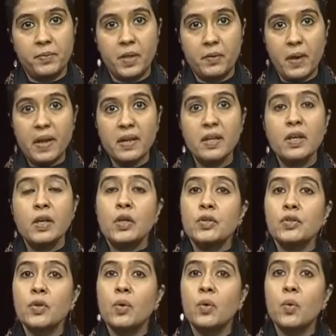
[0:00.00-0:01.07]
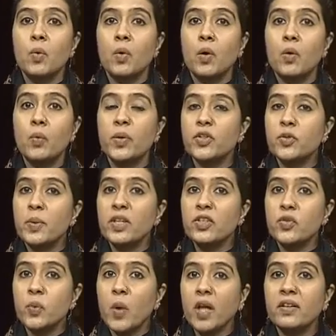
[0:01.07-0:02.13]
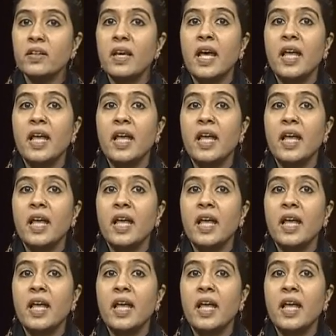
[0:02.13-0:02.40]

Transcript: right so which means what